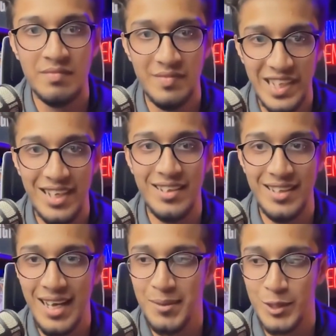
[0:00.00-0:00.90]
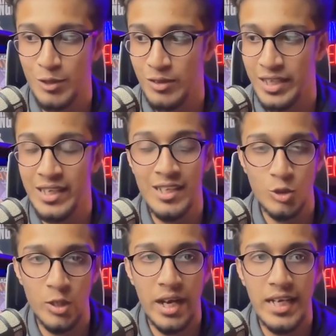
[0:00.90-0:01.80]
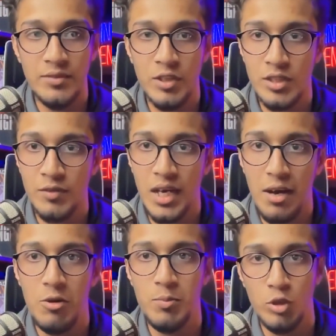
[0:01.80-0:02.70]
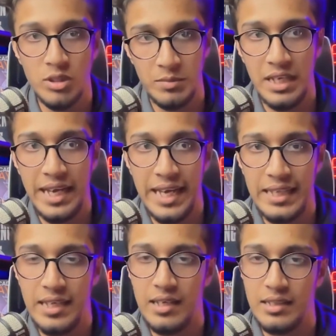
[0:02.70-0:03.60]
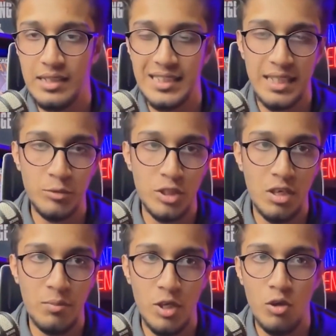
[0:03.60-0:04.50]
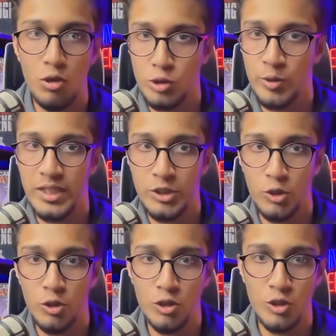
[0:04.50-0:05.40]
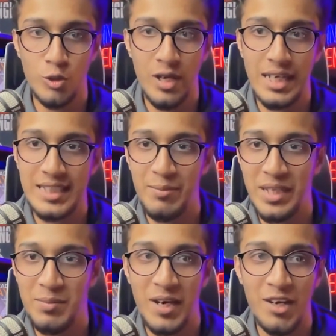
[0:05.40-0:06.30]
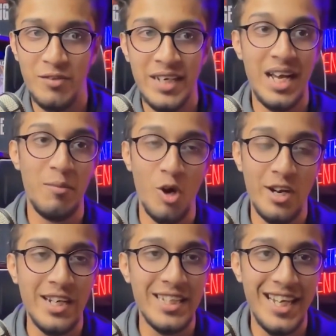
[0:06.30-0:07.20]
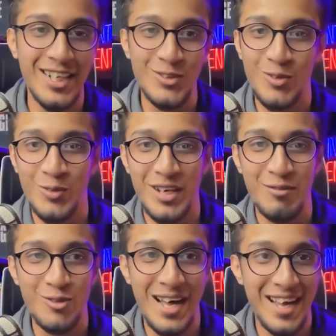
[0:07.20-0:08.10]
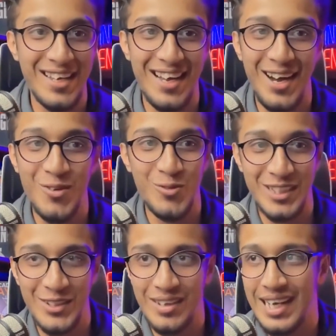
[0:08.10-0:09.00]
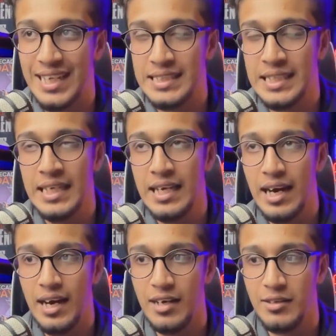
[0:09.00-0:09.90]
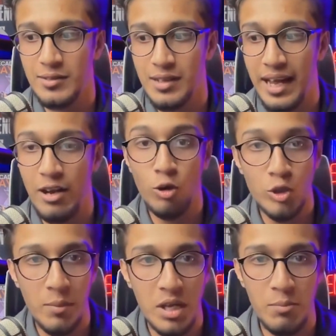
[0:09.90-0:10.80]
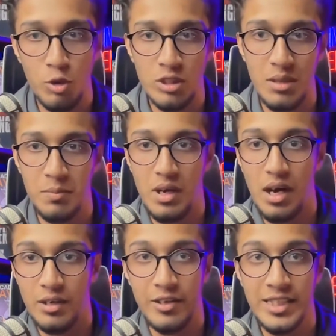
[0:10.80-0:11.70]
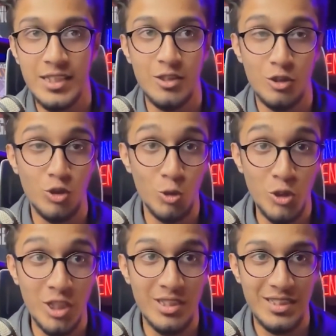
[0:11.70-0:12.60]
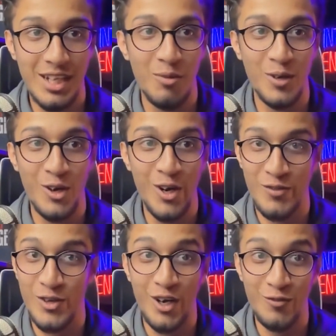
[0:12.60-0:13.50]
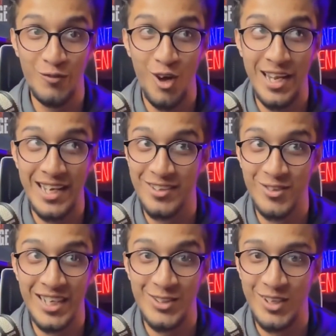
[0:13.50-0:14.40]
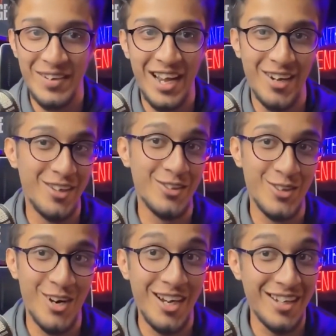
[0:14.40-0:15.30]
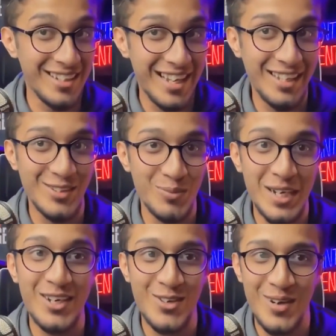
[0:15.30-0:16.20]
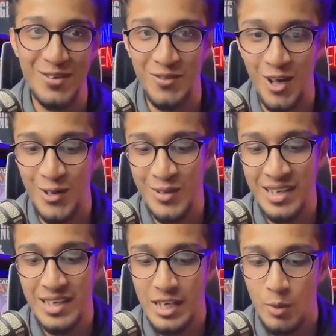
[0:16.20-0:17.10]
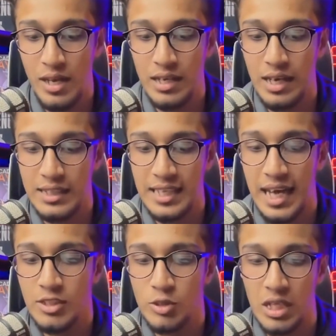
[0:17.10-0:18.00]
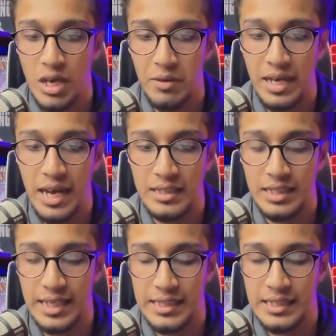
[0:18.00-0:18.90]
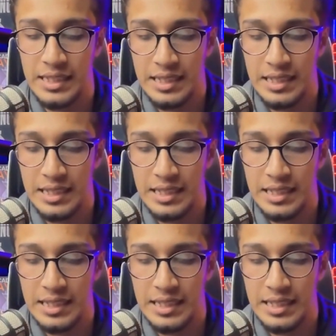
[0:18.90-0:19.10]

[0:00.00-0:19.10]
Yeah, absolutely. So yeah, guys, first of all, I will post up the link in the description down below, also in the show notes, so you guys can be the part of it. I'm already there, so would love to hang out with you guys. Uh, and also, I'm gonna post up uh, Chris's socials down below. If you're not following Chris or living under the rock, like you better go and follow. Well, uh, the last question I wanna ask is